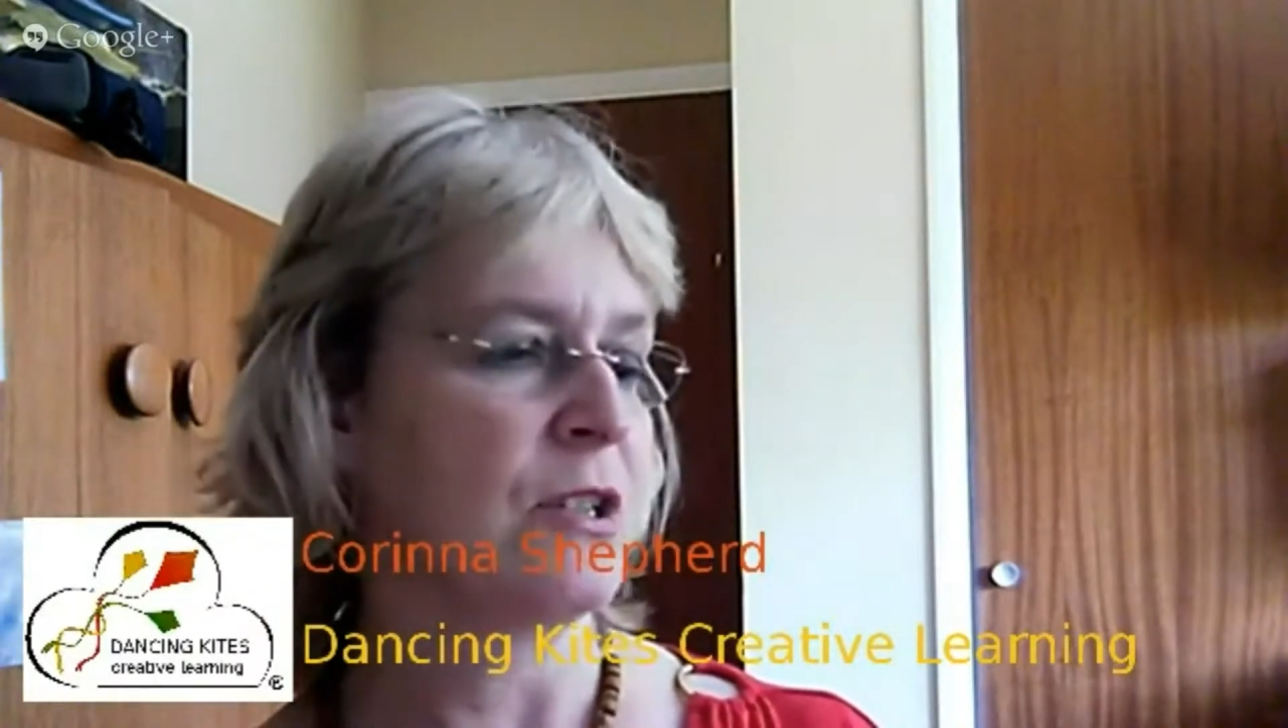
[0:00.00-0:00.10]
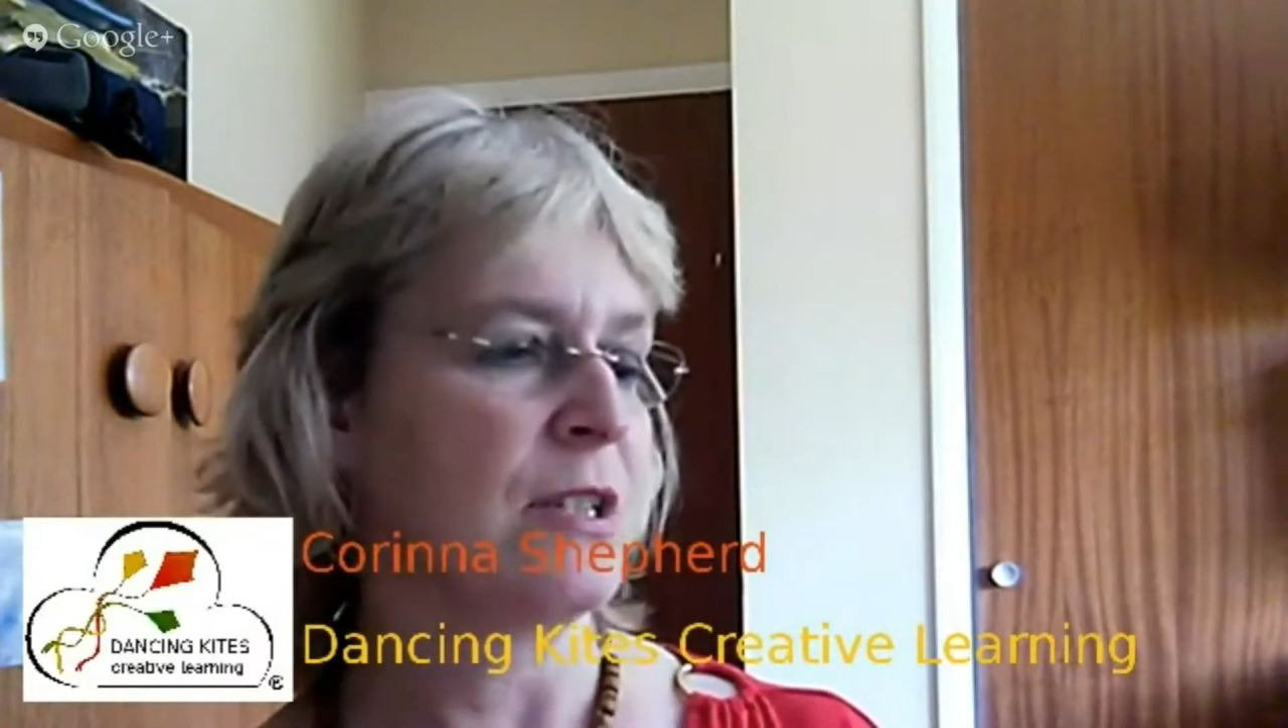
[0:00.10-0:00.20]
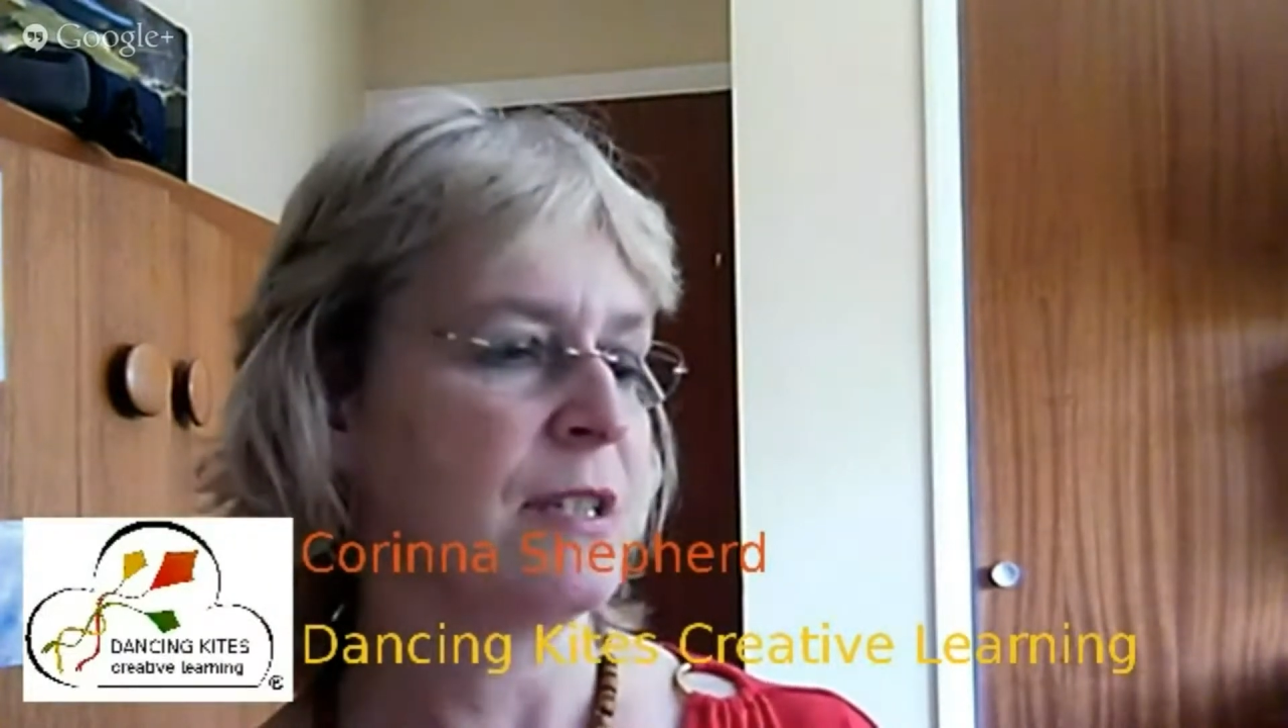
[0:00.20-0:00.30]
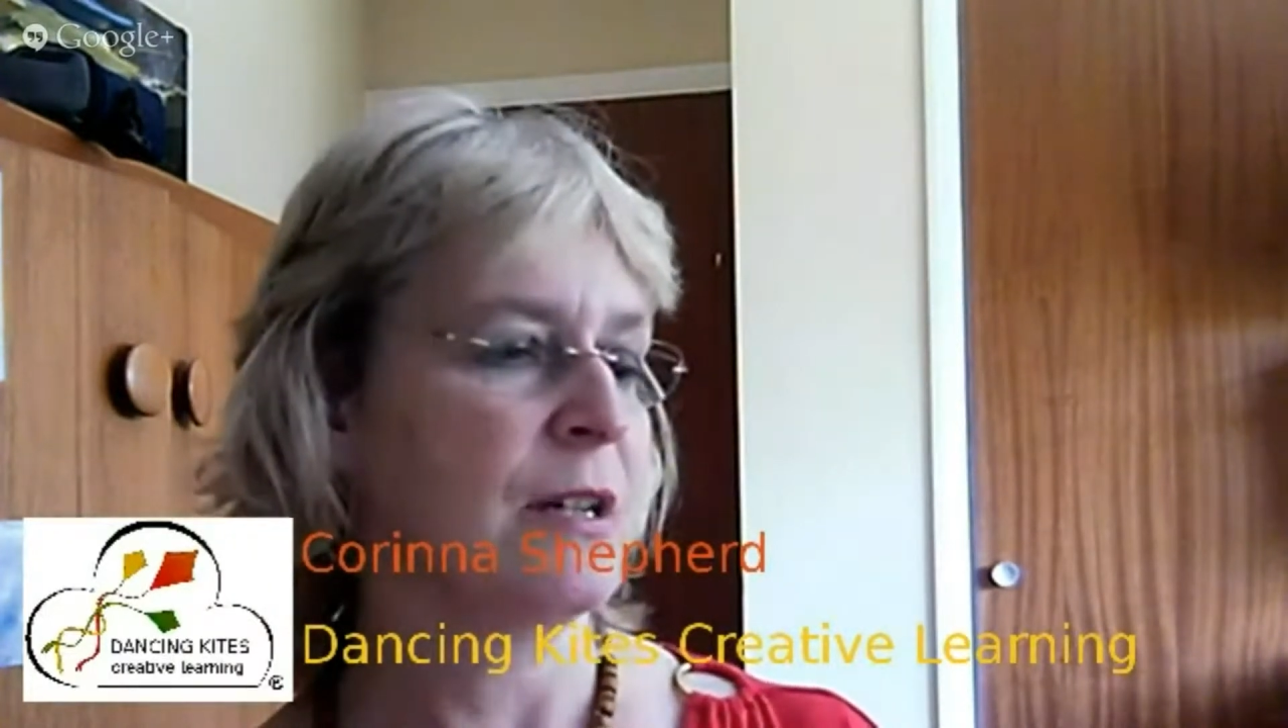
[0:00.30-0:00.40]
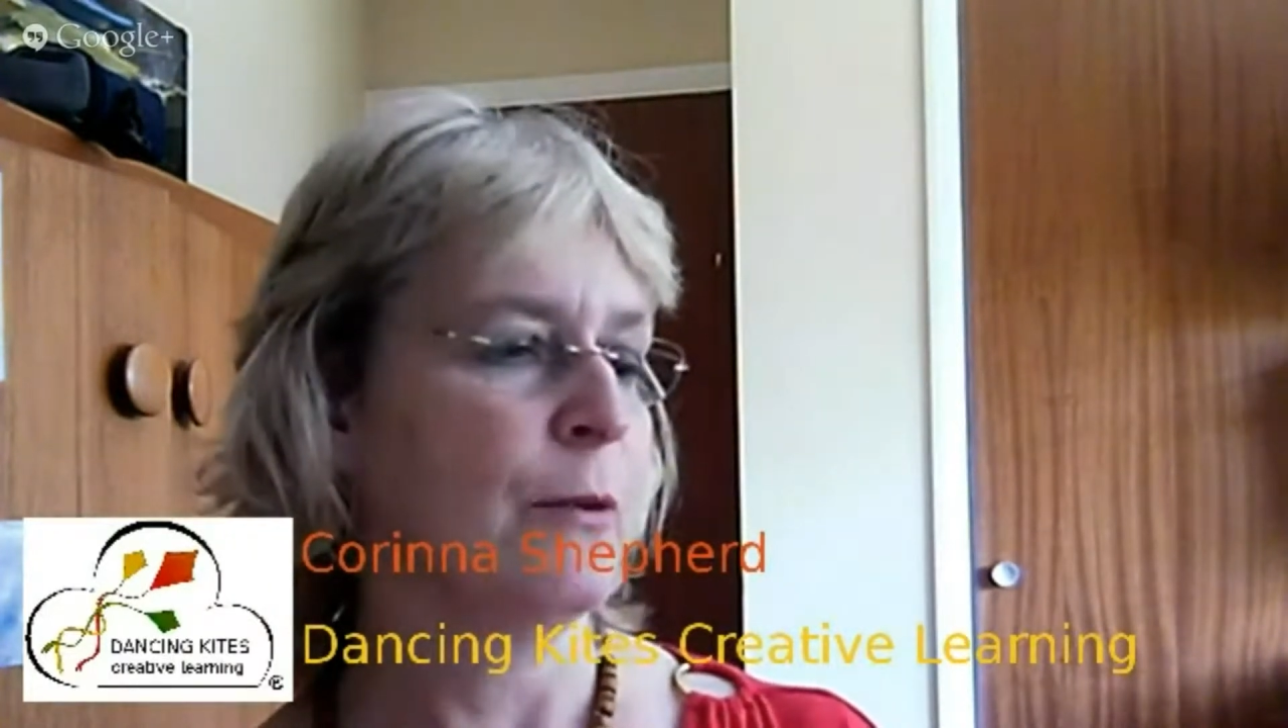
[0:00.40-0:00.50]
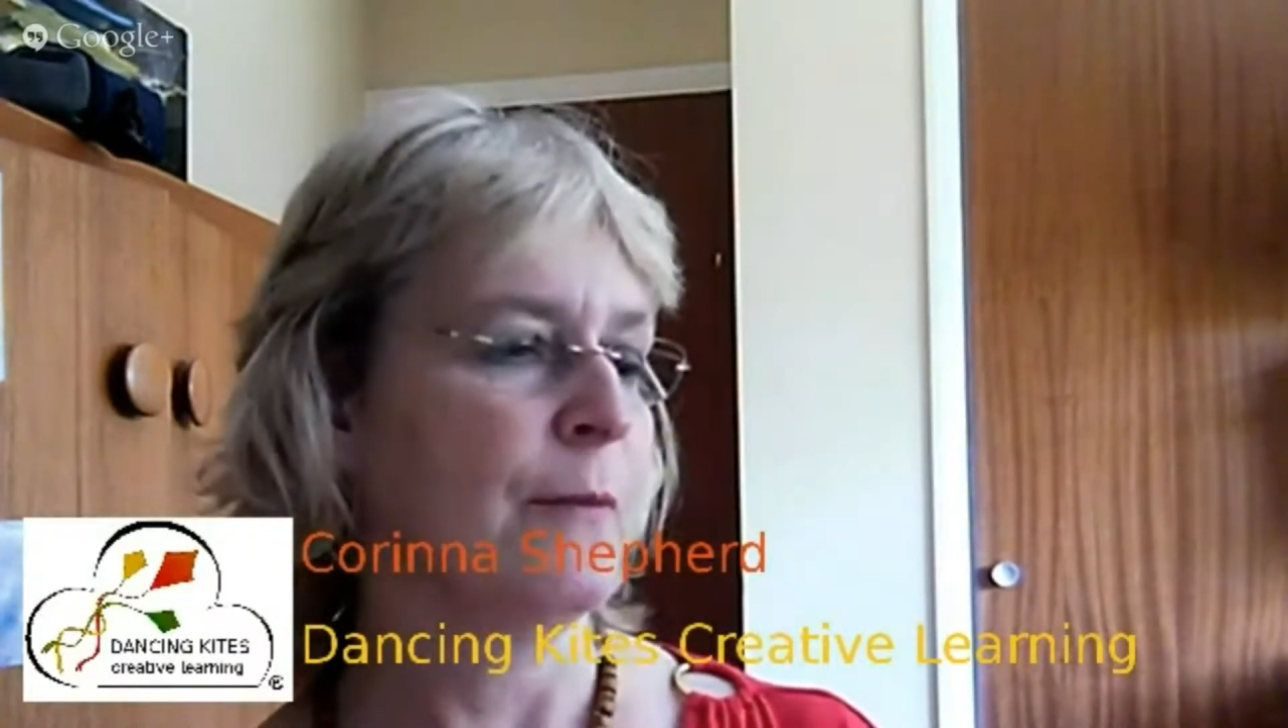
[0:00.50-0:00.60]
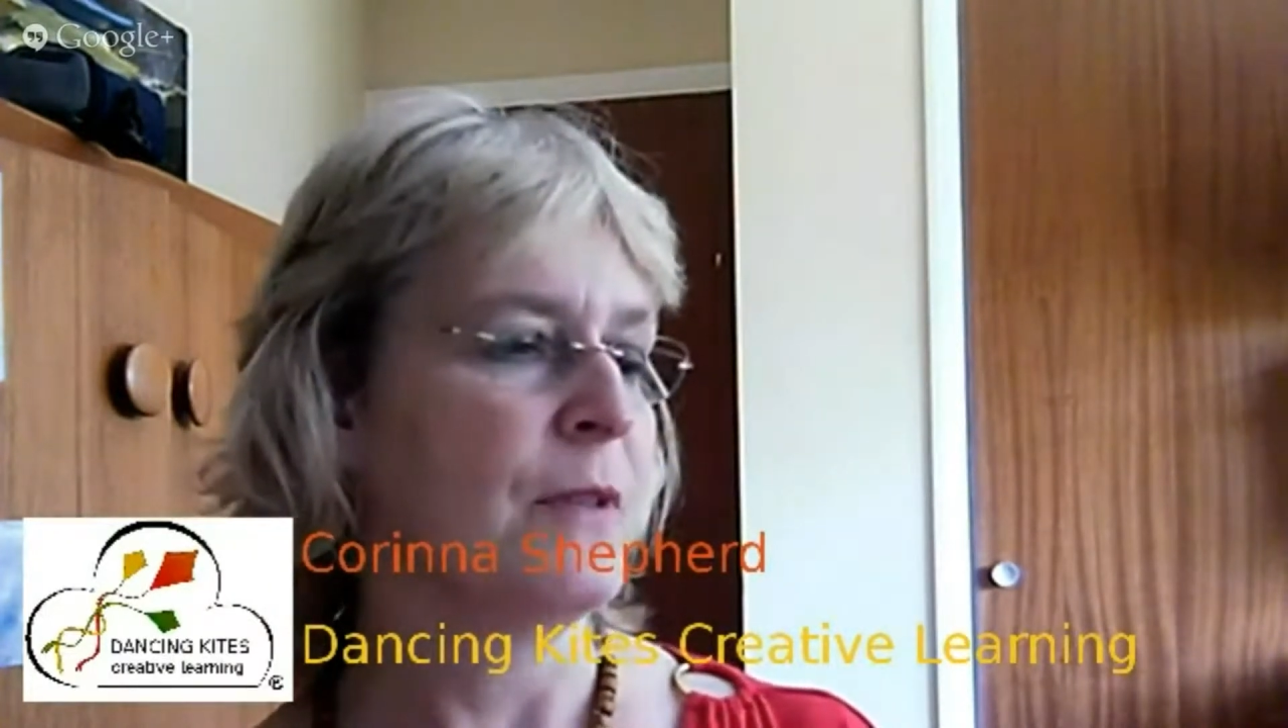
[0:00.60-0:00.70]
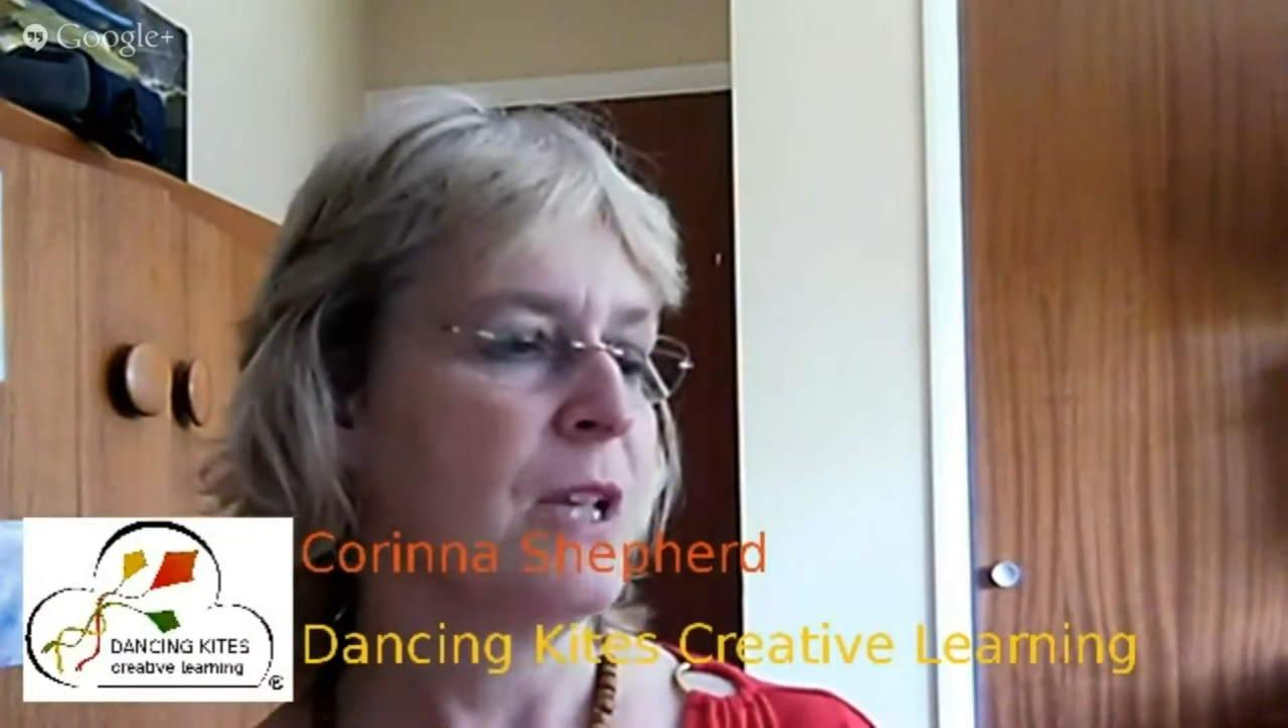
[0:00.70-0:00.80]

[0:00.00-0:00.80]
and so on.